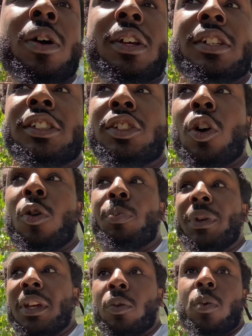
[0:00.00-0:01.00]
So
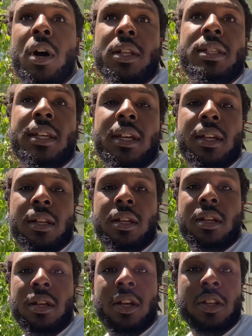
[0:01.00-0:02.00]
being wanted,
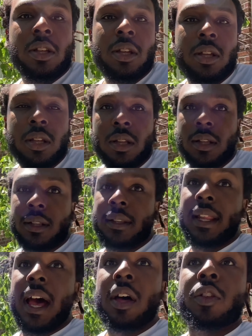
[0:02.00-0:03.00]

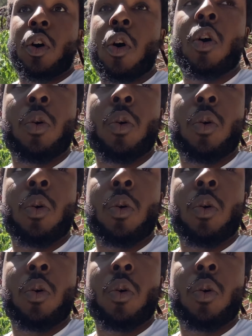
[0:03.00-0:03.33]
now the whole